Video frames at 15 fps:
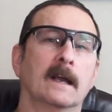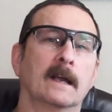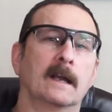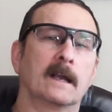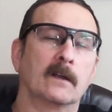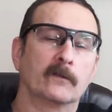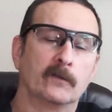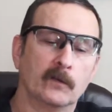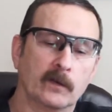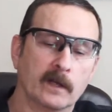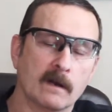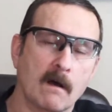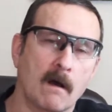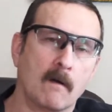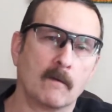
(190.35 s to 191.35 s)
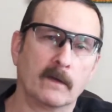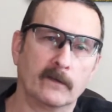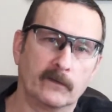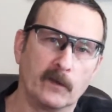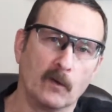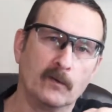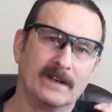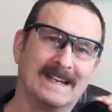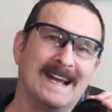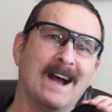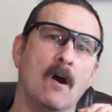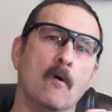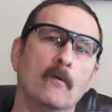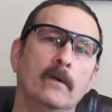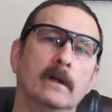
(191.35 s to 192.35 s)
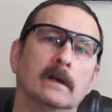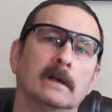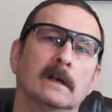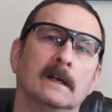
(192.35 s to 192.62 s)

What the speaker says: because you can always go down.